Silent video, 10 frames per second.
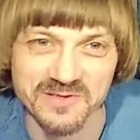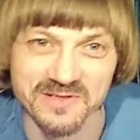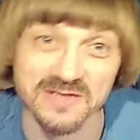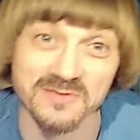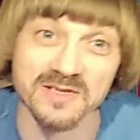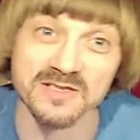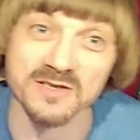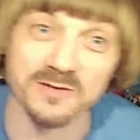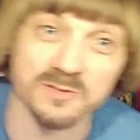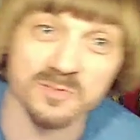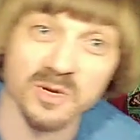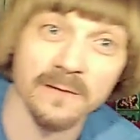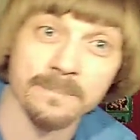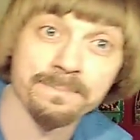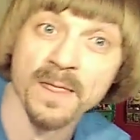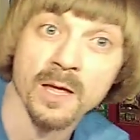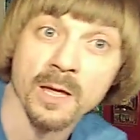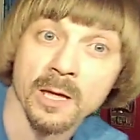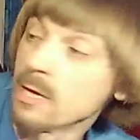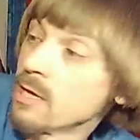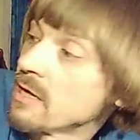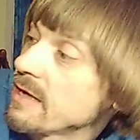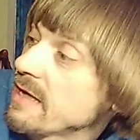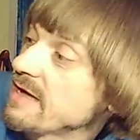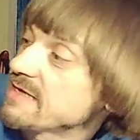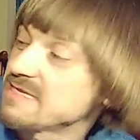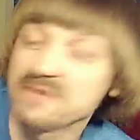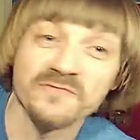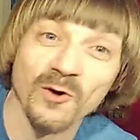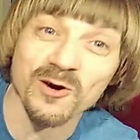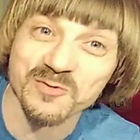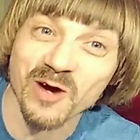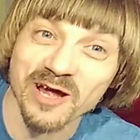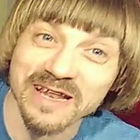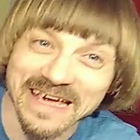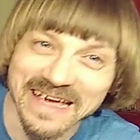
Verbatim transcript: So that's what that song's about. eighteen four twenty.